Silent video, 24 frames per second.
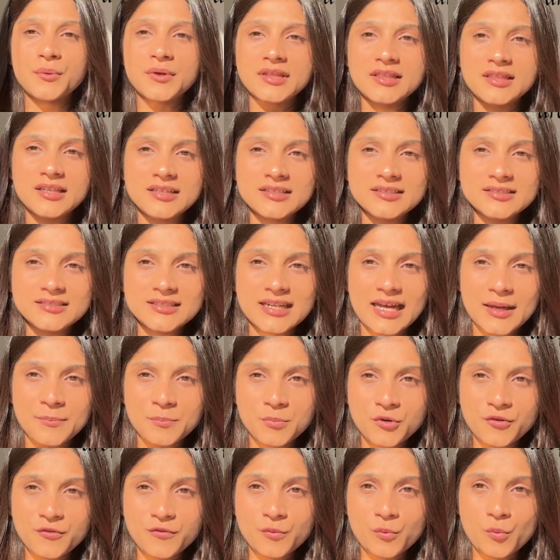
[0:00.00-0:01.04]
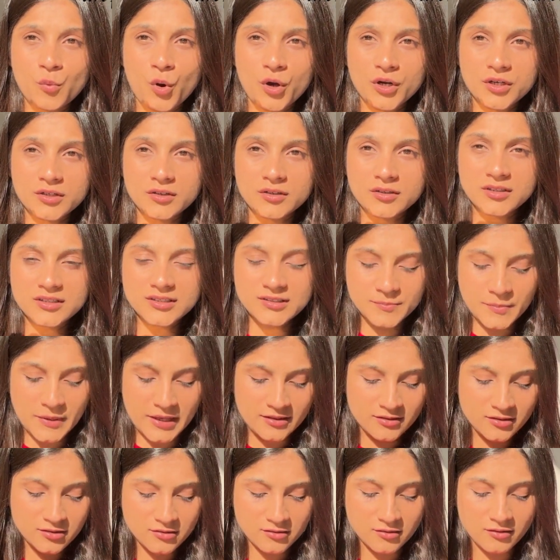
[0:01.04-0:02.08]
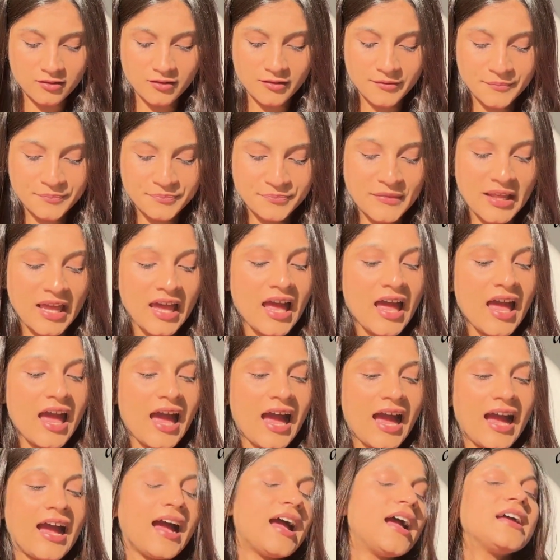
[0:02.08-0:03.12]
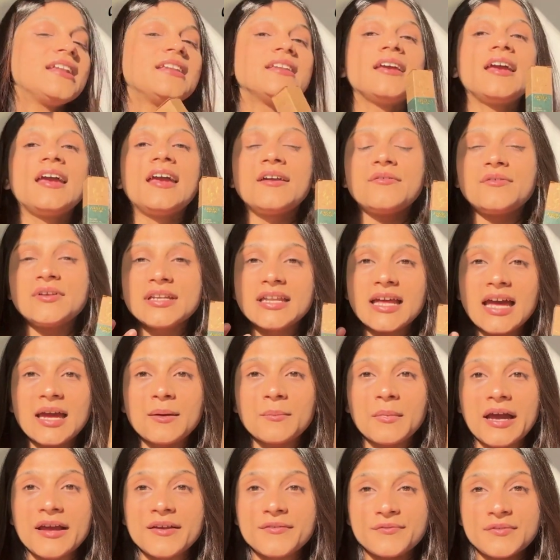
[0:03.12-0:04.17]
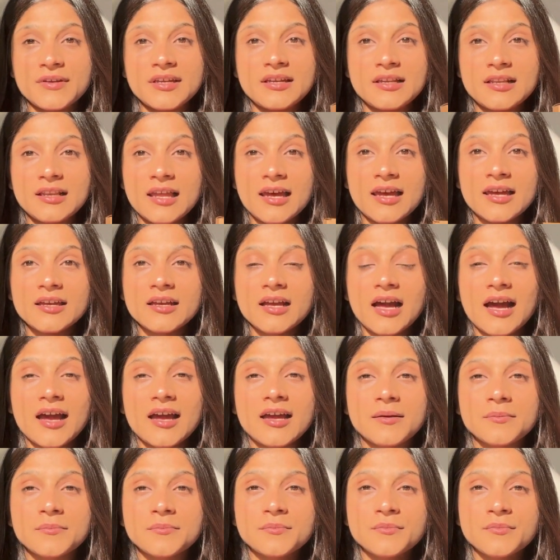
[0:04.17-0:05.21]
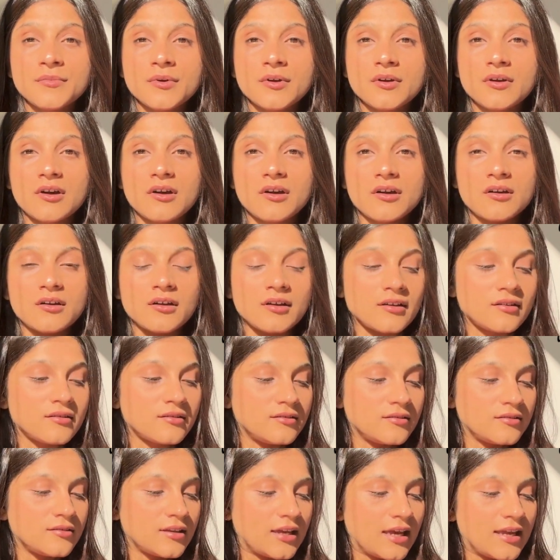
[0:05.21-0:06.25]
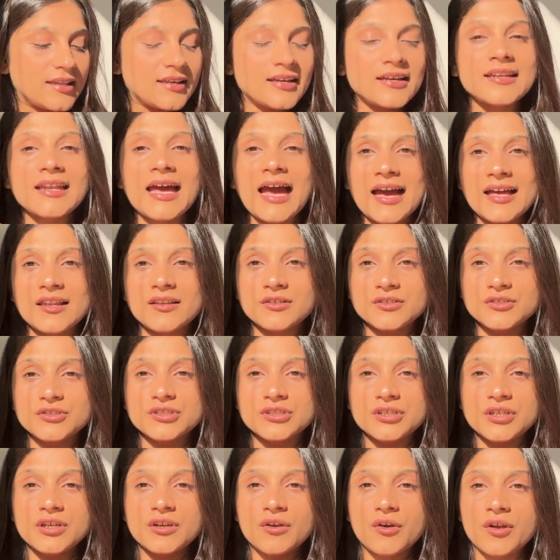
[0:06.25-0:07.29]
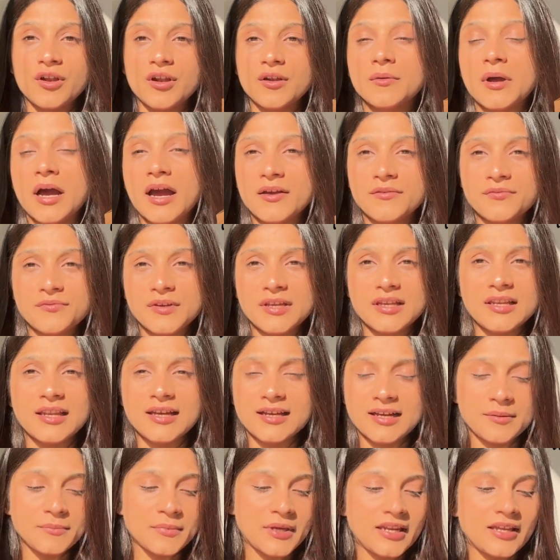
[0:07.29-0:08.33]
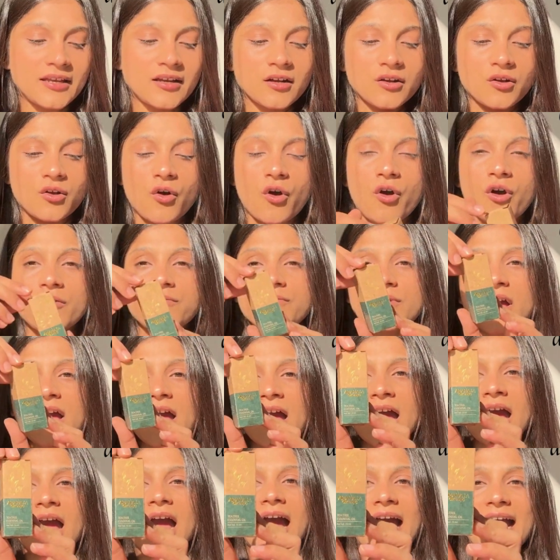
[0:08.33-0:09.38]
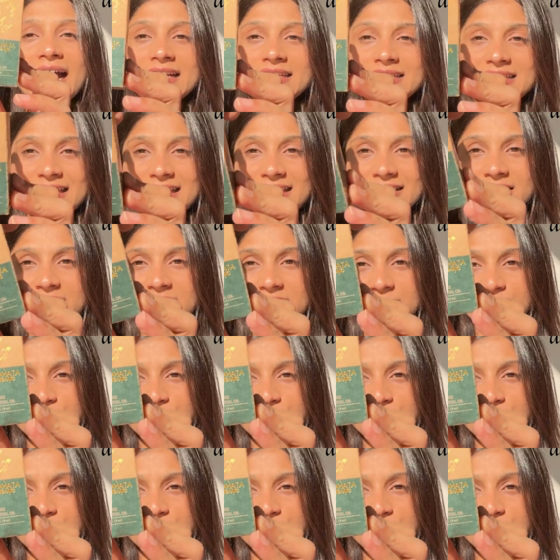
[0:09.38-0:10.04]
with this type of water dispenser. And every time I feel like I'm getting an allergy or I feel like I'm getting a cough, I take this